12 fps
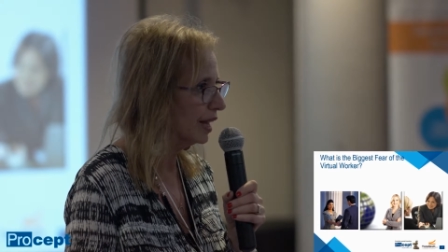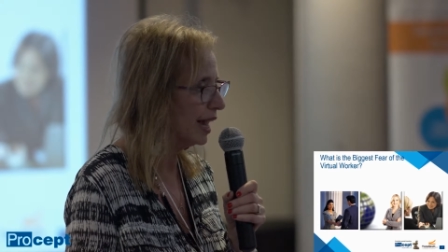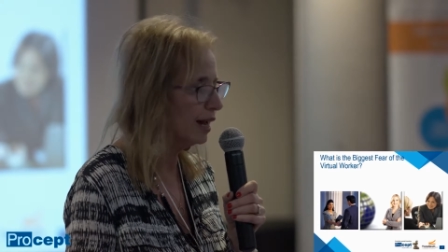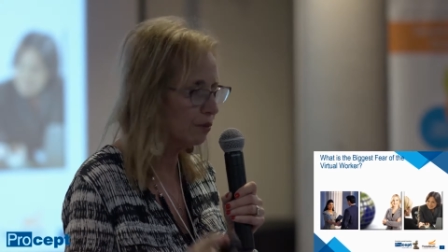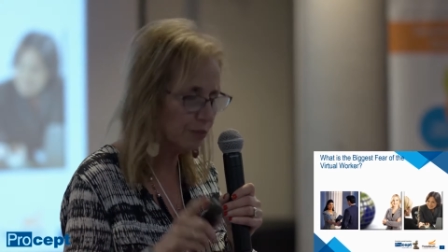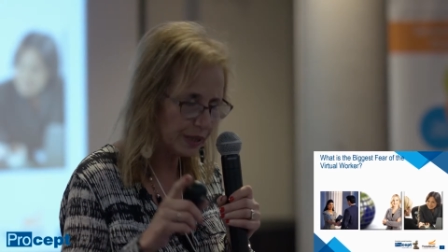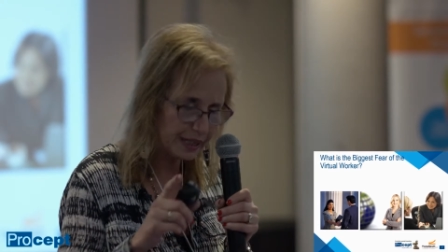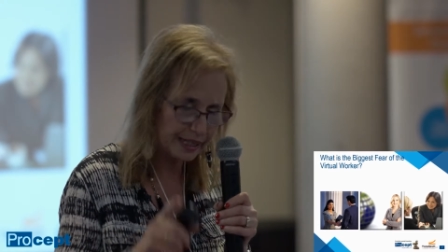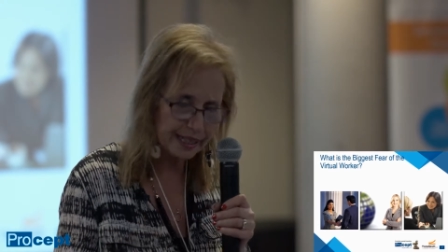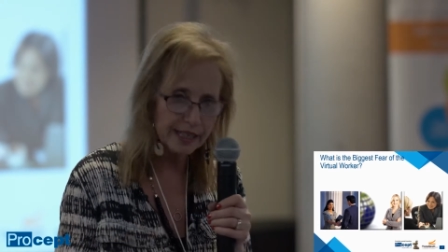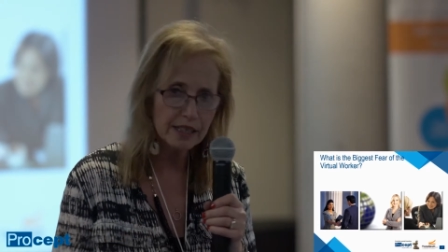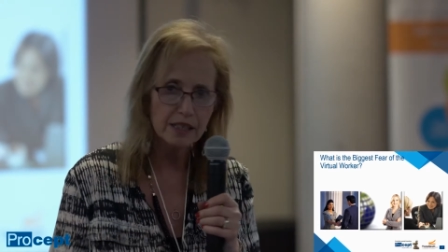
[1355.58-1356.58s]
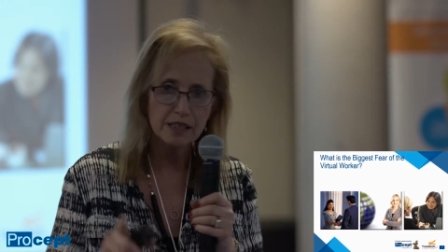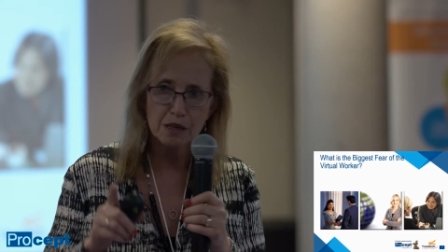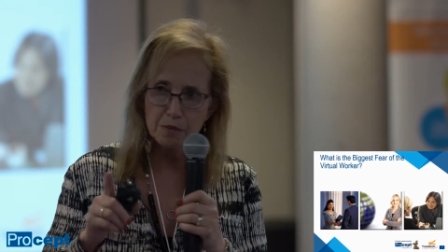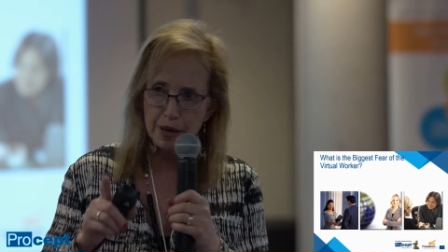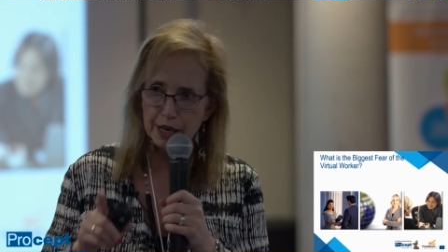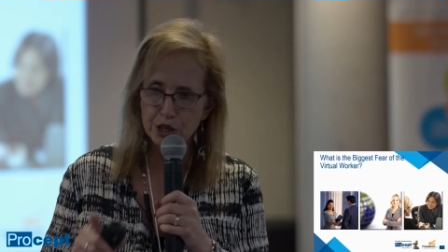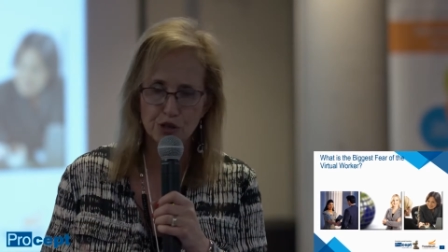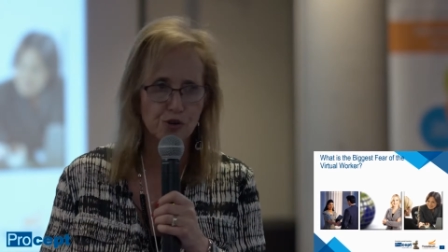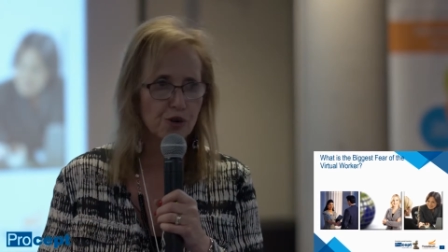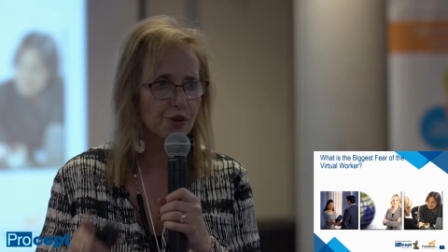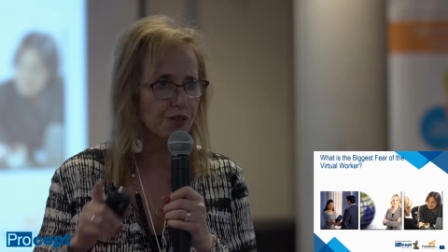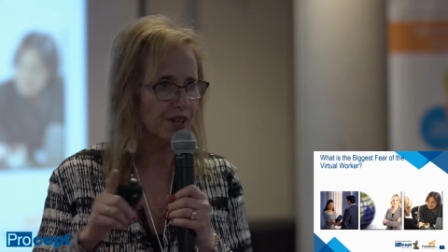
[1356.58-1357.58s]
And we need to make
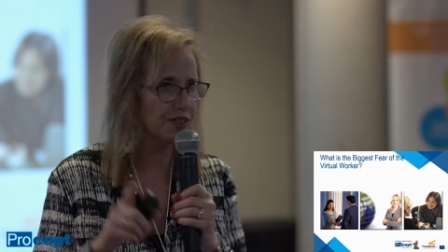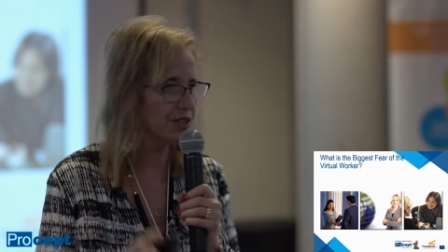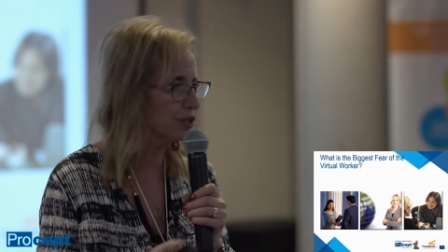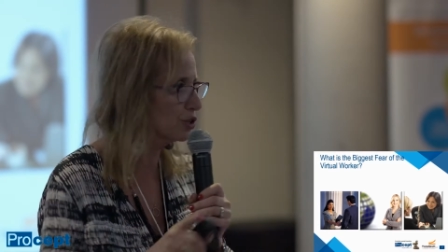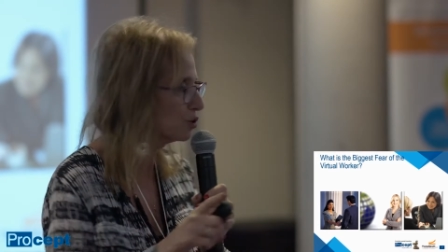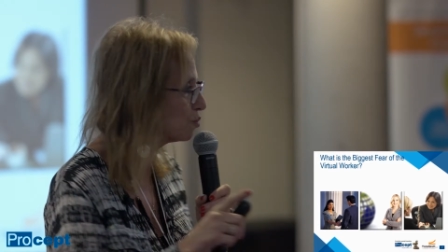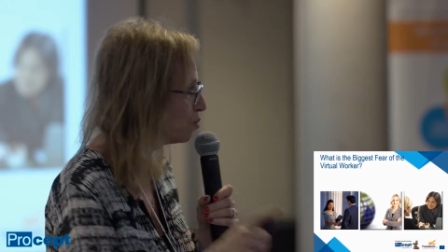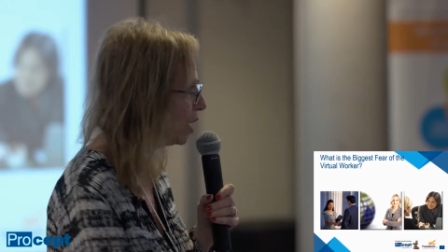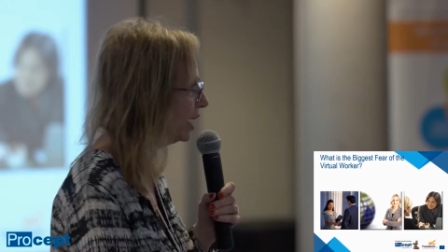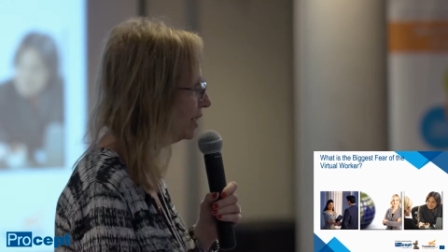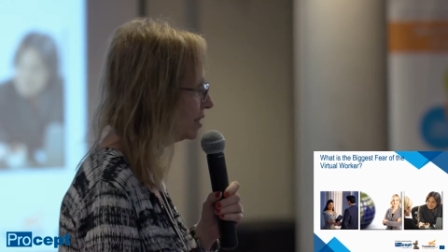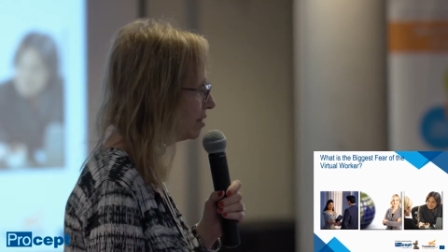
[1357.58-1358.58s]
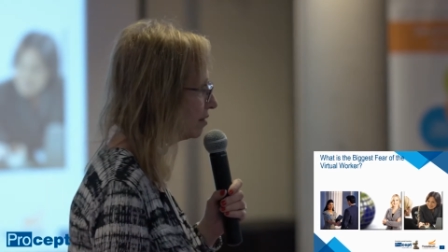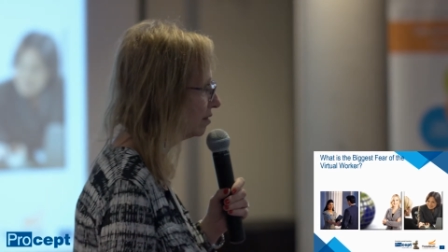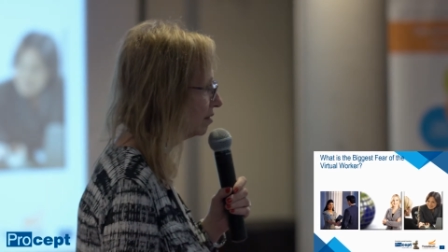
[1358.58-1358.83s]
sure that this is right.